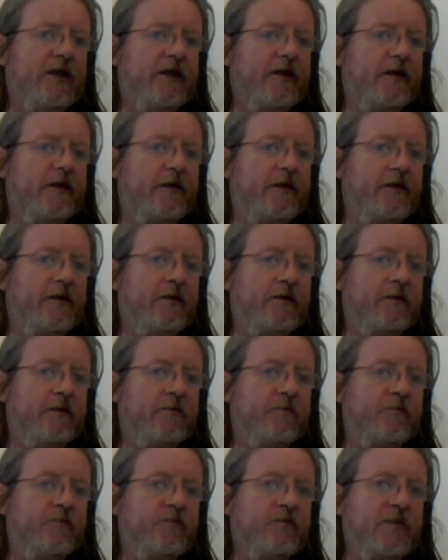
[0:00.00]

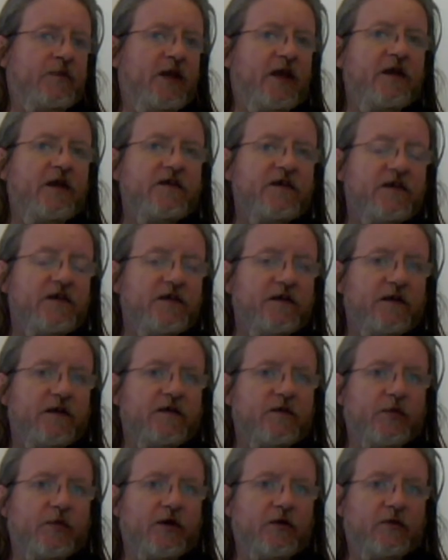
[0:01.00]
ACC
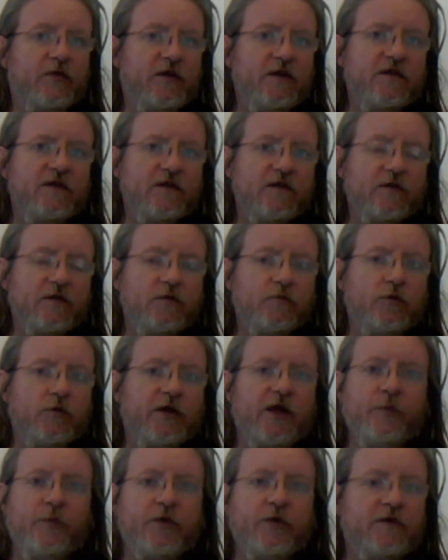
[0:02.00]
is about this.
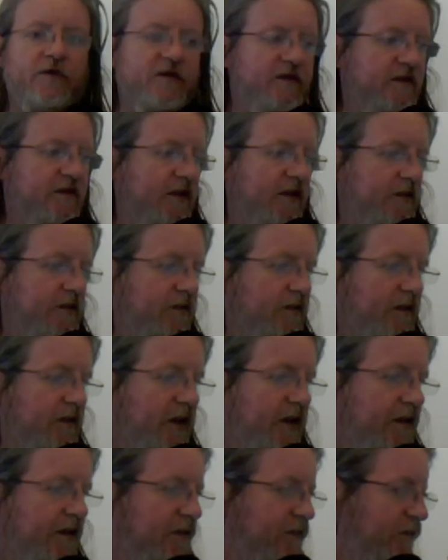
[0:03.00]
What happens is that,
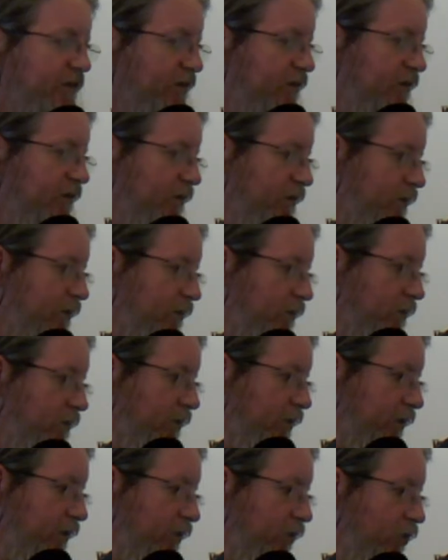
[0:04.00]
as
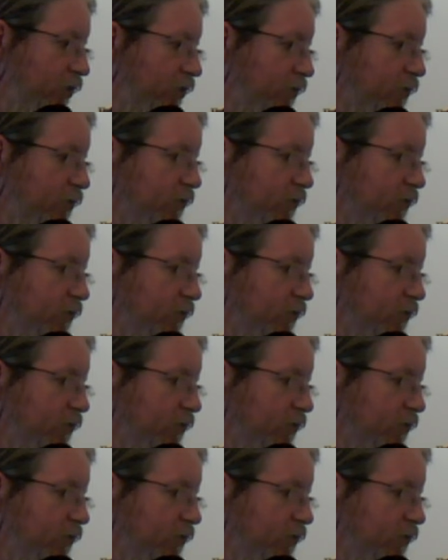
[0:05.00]
I showed